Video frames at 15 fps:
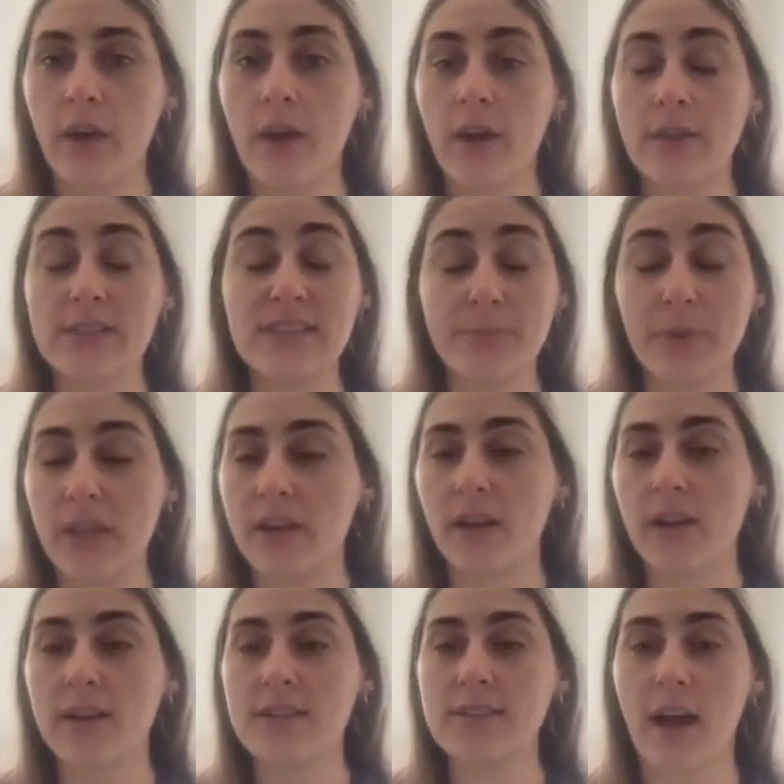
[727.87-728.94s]

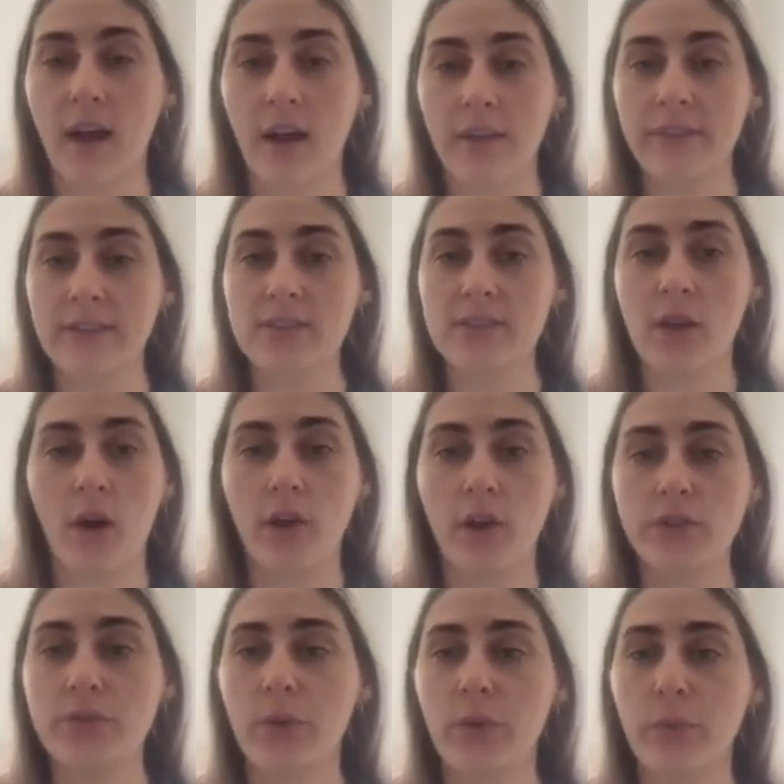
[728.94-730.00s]
speakers on this call
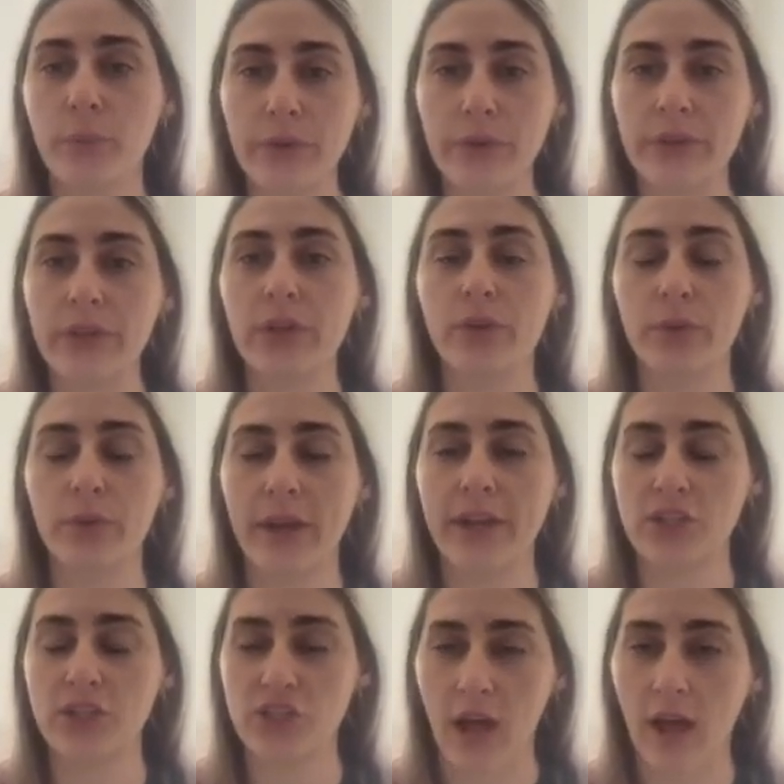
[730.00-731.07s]
do a really great
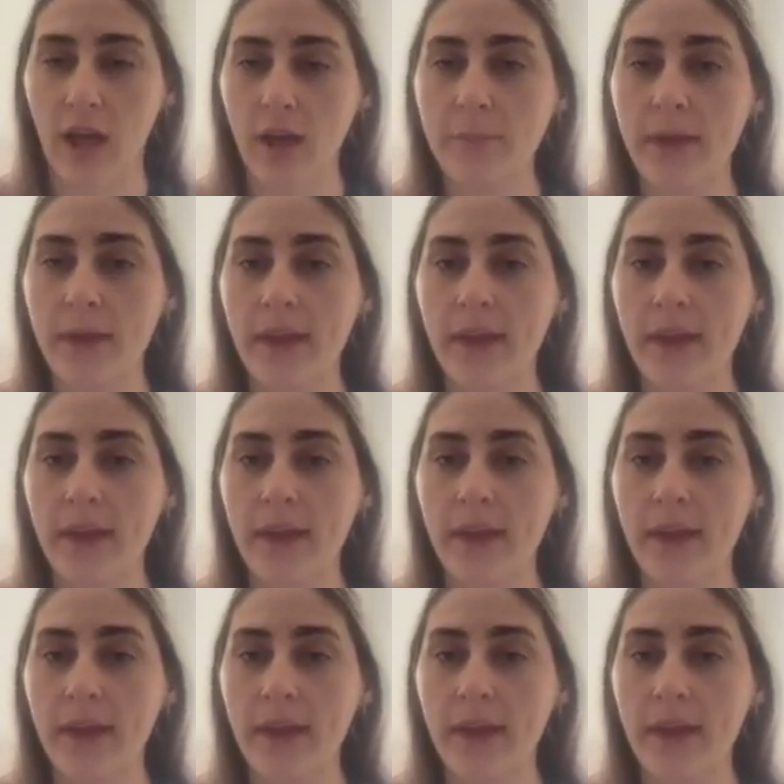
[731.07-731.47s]
job